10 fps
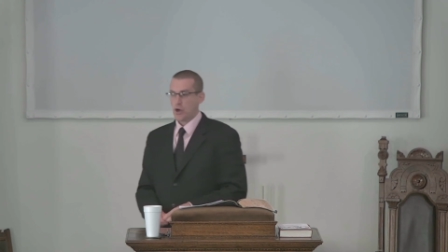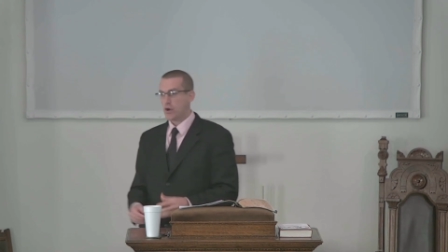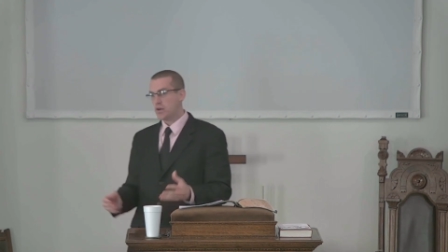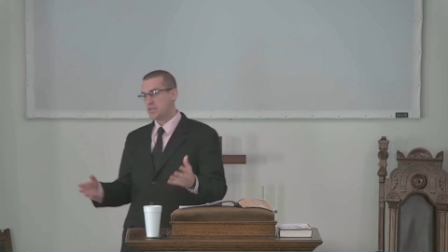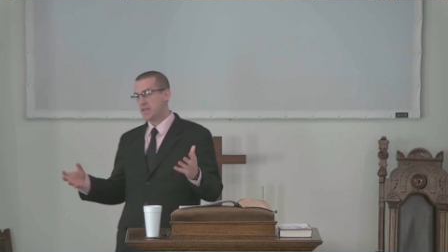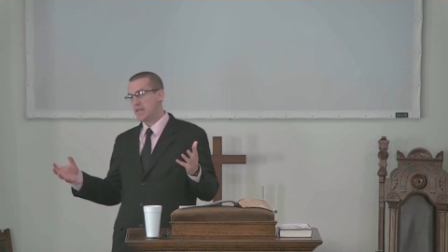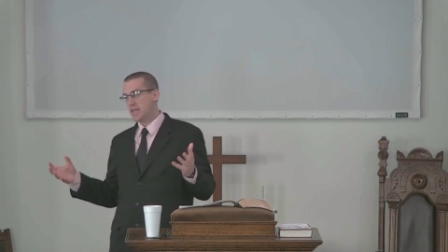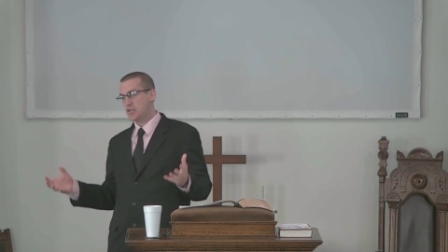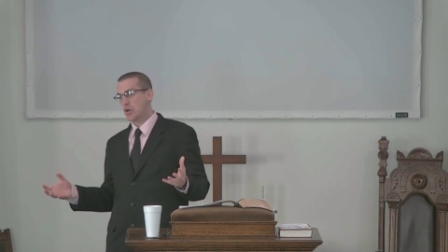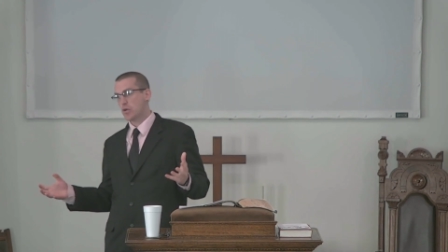Turn to
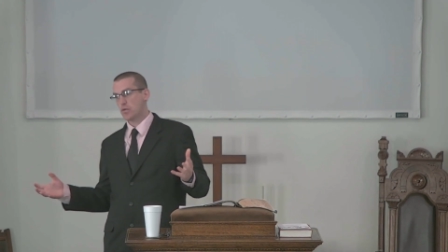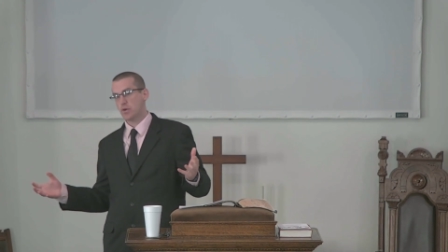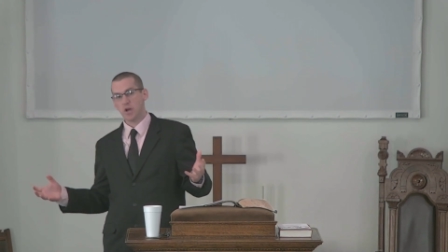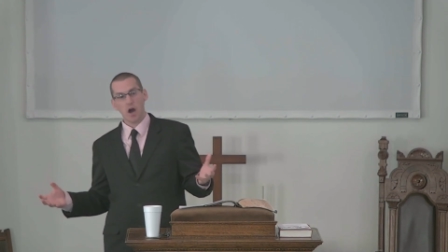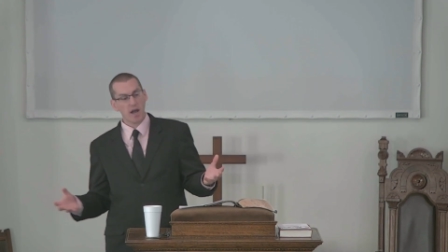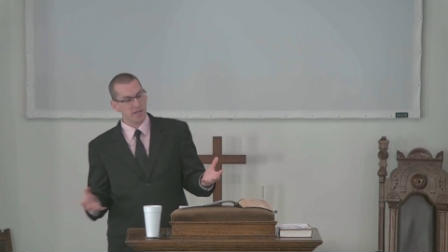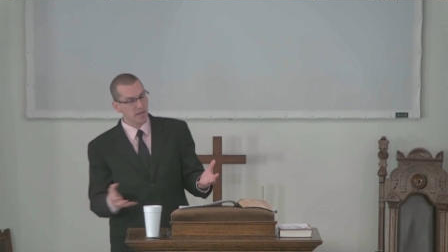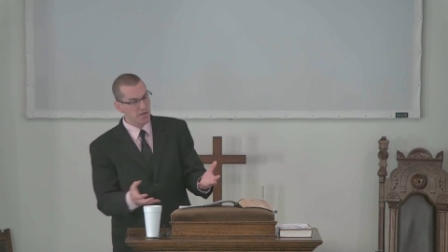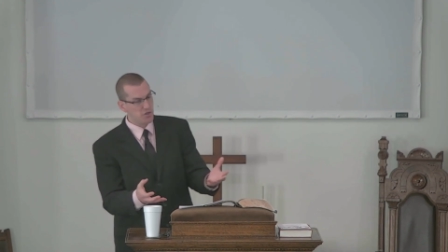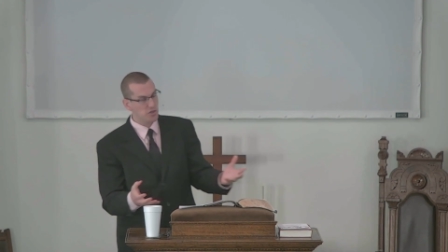the eternal God, as I